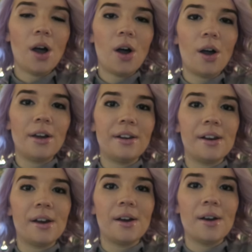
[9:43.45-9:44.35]

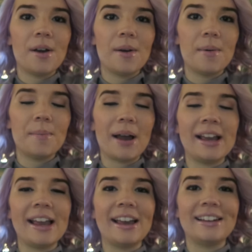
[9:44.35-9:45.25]
on my
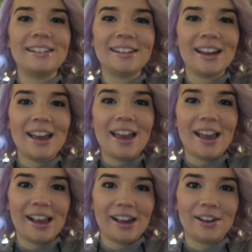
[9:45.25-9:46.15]
hand
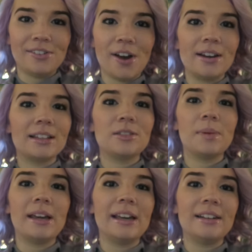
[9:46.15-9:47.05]
and not
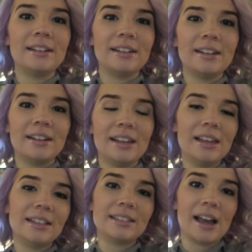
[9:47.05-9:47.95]
explain
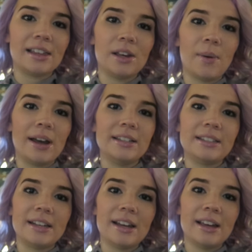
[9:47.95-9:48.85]
exactly why I
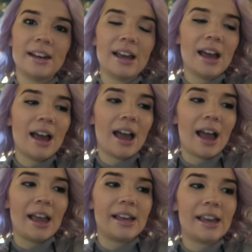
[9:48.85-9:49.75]
did it.
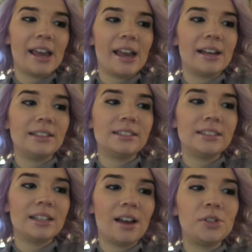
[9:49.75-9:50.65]
I can't
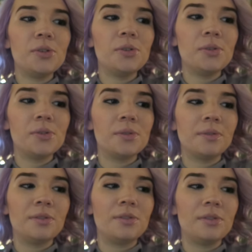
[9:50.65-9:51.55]
do
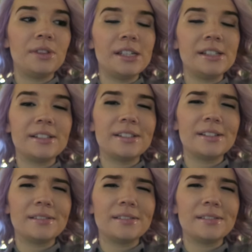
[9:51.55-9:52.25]
these